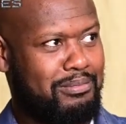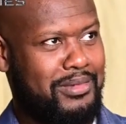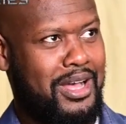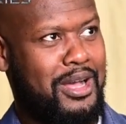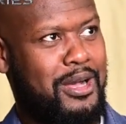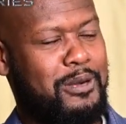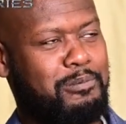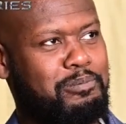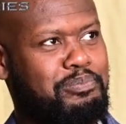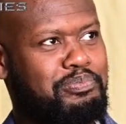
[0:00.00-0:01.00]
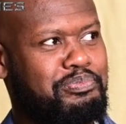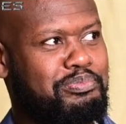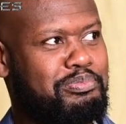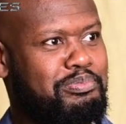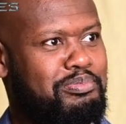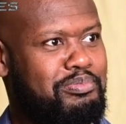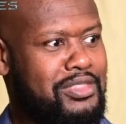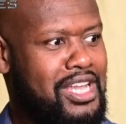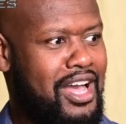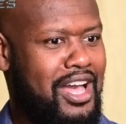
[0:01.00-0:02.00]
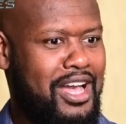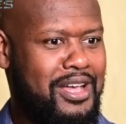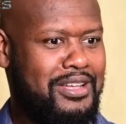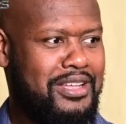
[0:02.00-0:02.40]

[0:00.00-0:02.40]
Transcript: um, uh,